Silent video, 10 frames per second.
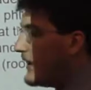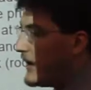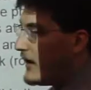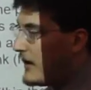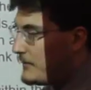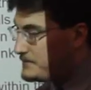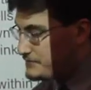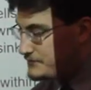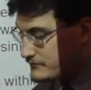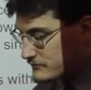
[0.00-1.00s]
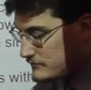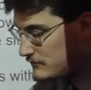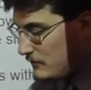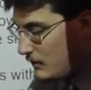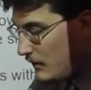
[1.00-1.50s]
uh,
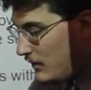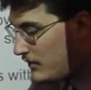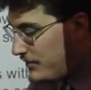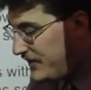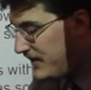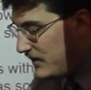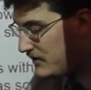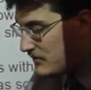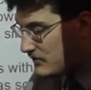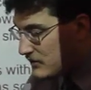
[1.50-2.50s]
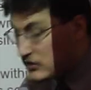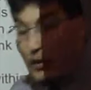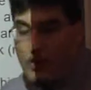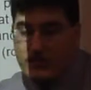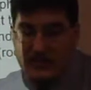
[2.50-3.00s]
the
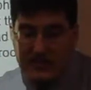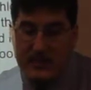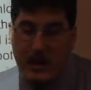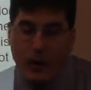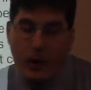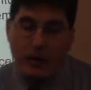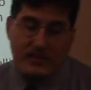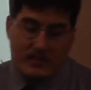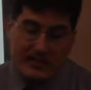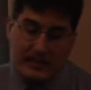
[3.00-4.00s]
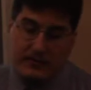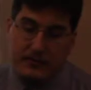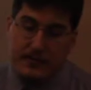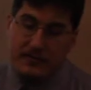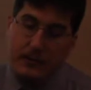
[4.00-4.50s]
source is not always a leaf.
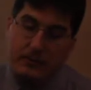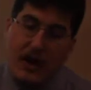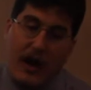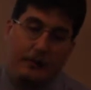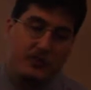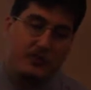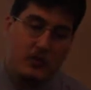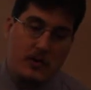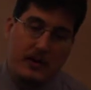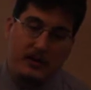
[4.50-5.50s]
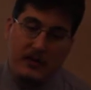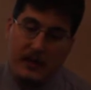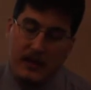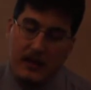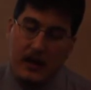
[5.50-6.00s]
Sometimes during
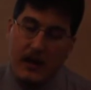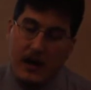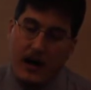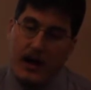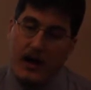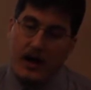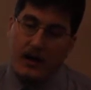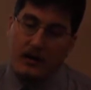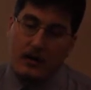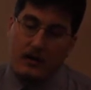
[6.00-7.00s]
the uh,